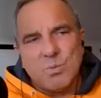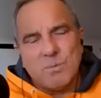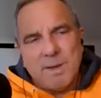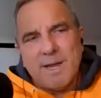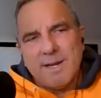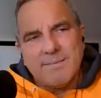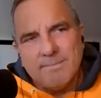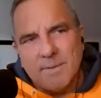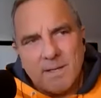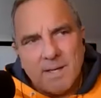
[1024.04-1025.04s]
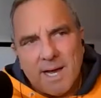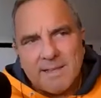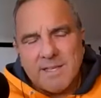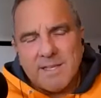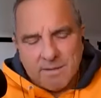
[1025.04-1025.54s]
what made, I
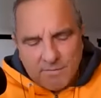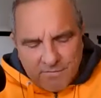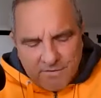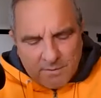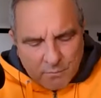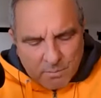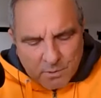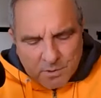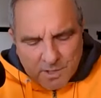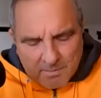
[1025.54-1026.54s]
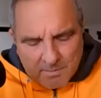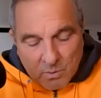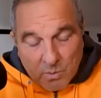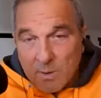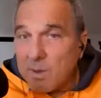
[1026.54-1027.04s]
think, the fit for Bush Hamdan
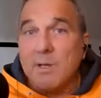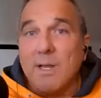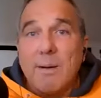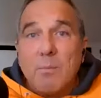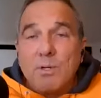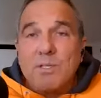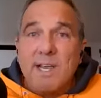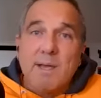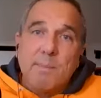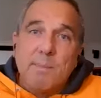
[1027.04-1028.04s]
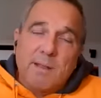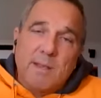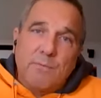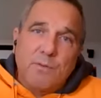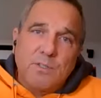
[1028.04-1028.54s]
quite well. A lot more to say about
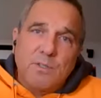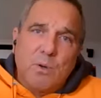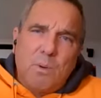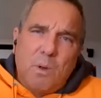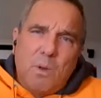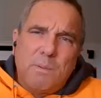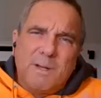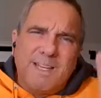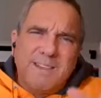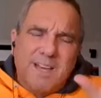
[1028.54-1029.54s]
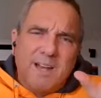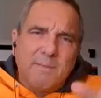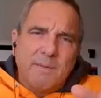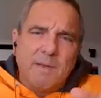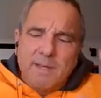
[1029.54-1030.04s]
the Frisco Bowl, but I thought
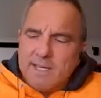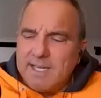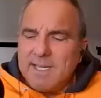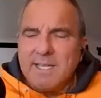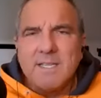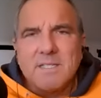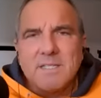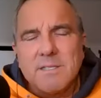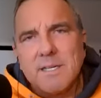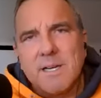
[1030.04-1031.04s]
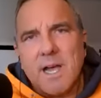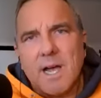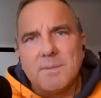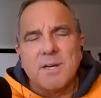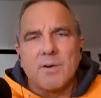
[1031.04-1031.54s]
getting this
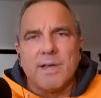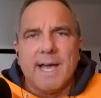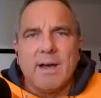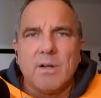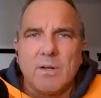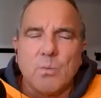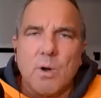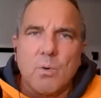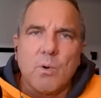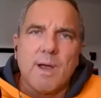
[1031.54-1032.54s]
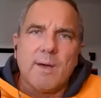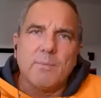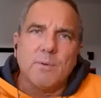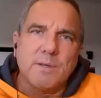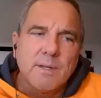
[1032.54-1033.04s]
commentary out on where we're at
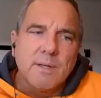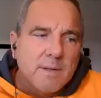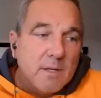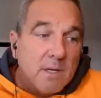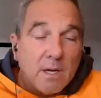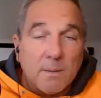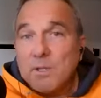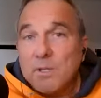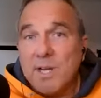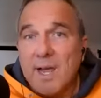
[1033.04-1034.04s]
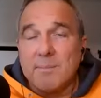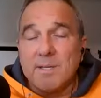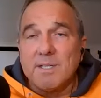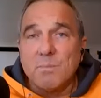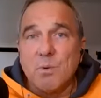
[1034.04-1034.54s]
with Bush
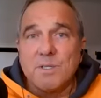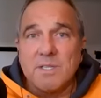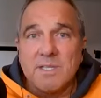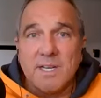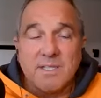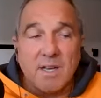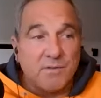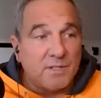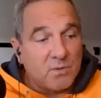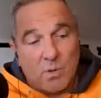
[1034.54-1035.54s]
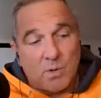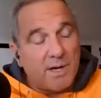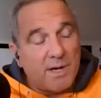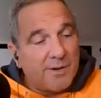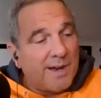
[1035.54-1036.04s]
Hamdan as Boise State's offensive
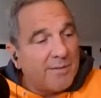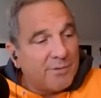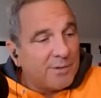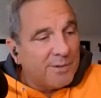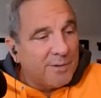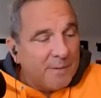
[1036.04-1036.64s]
coordinator after